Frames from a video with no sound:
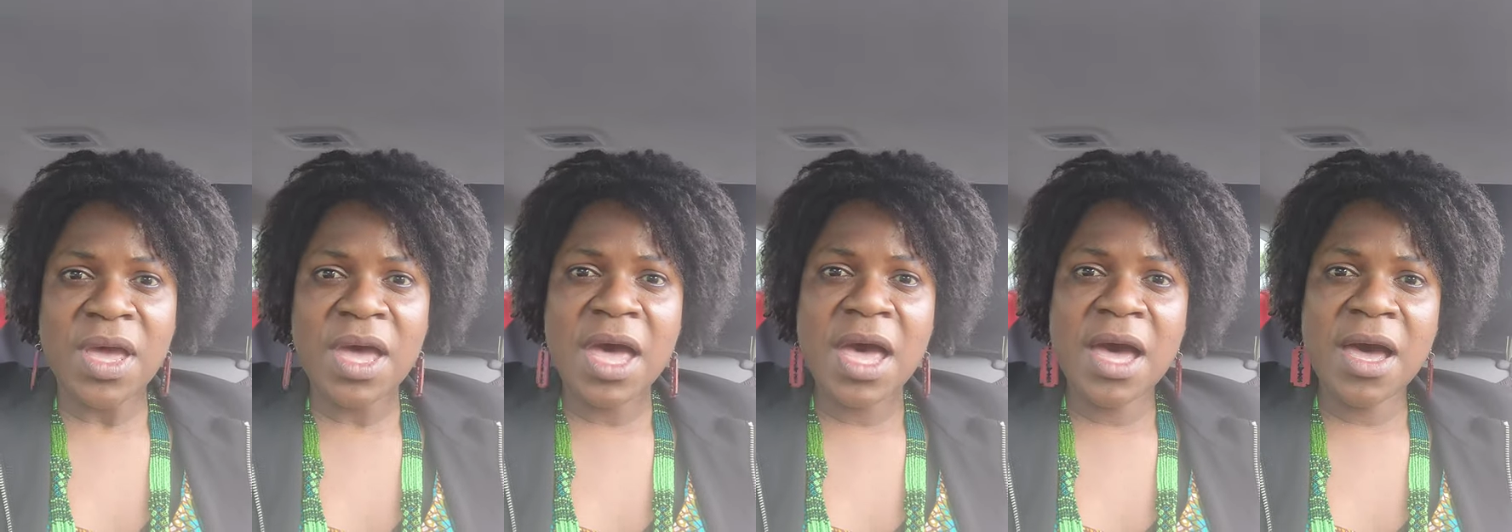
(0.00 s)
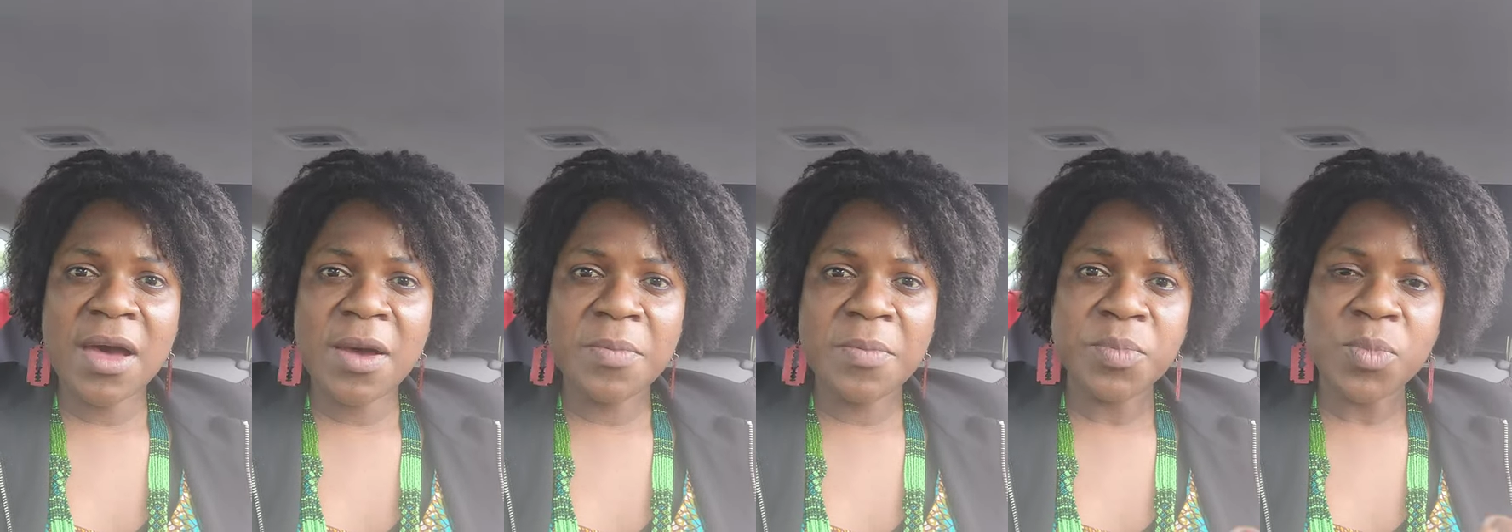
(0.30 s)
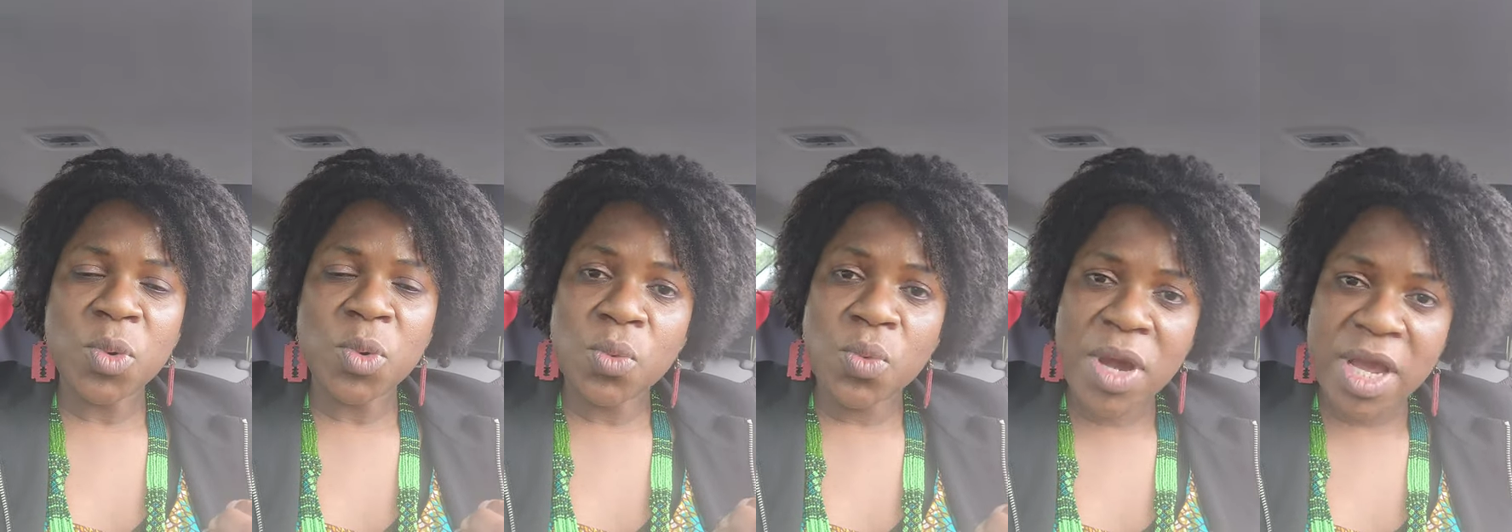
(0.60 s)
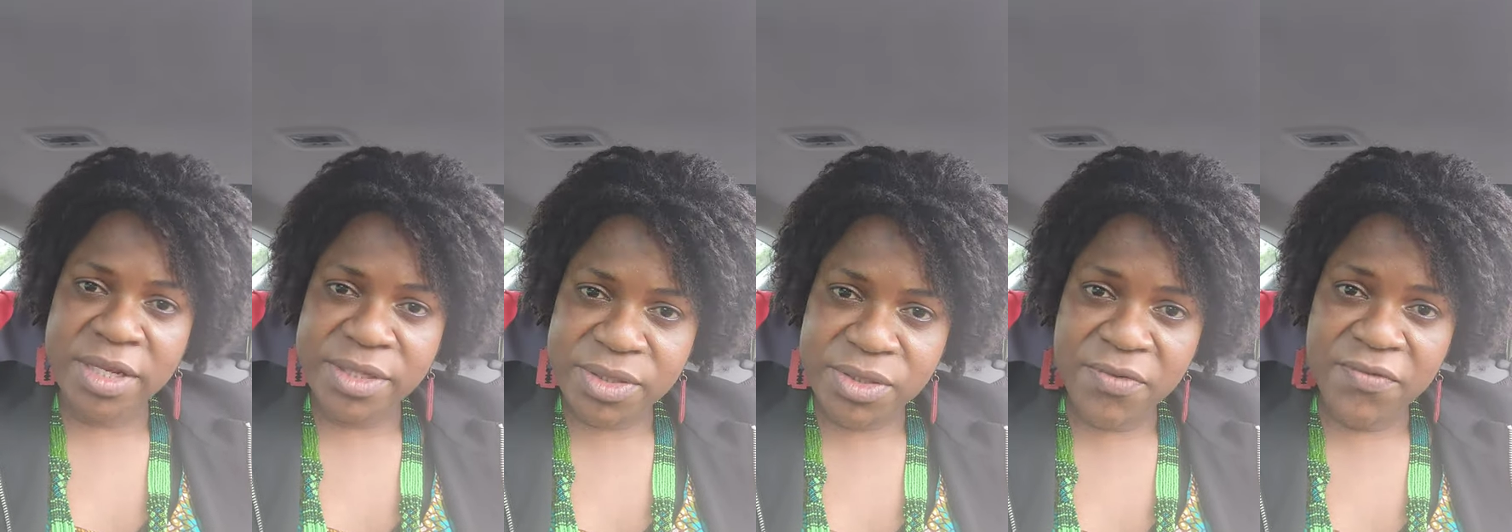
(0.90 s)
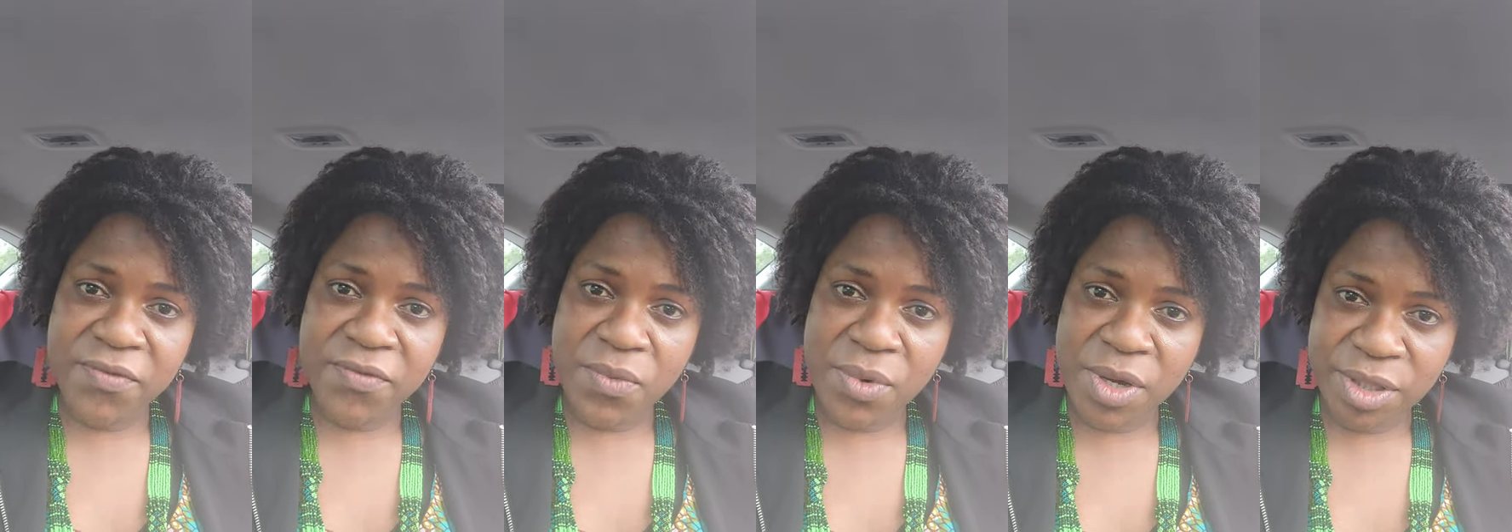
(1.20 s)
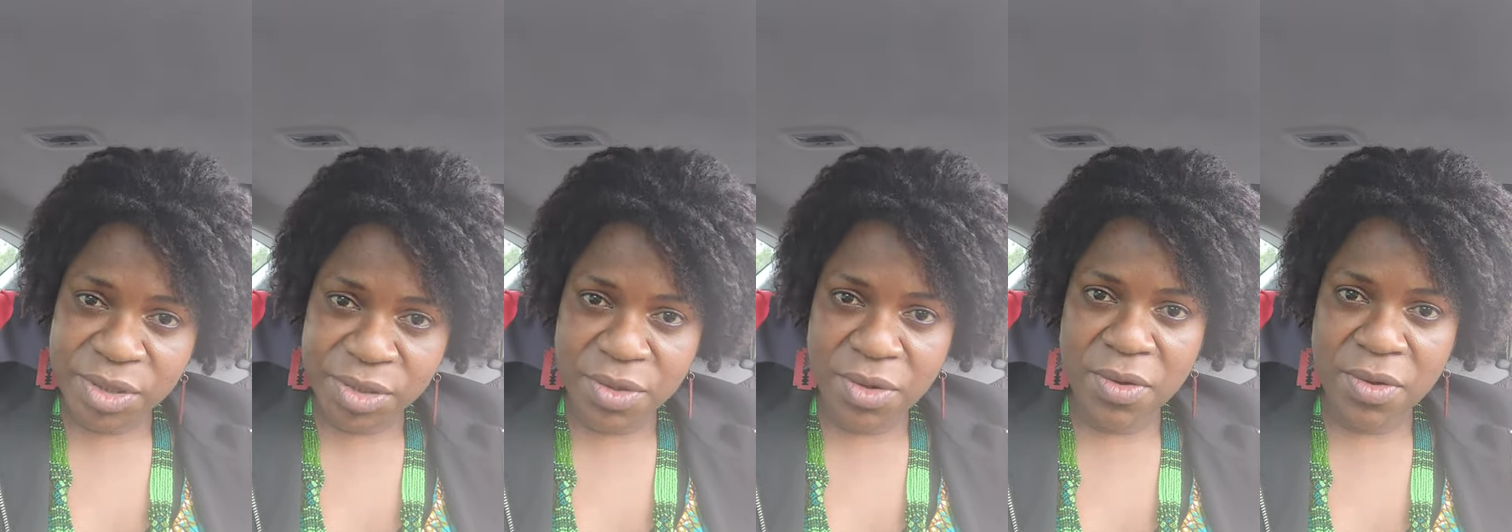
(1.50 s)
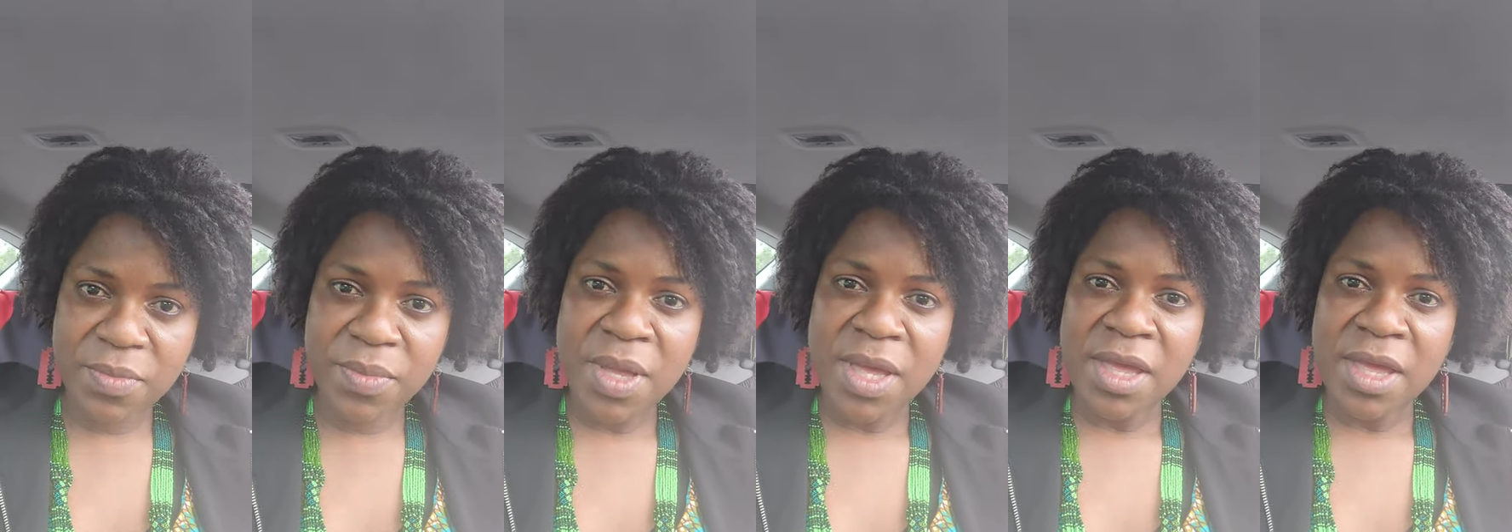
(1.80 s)
um, words of
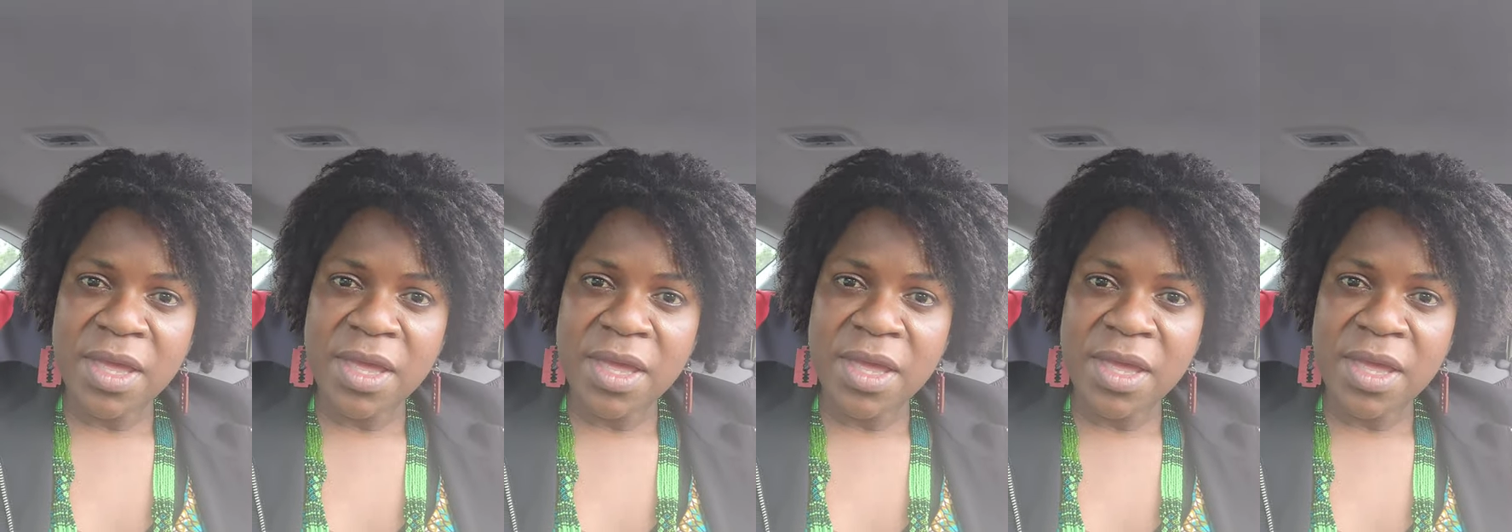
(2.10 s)
wisdom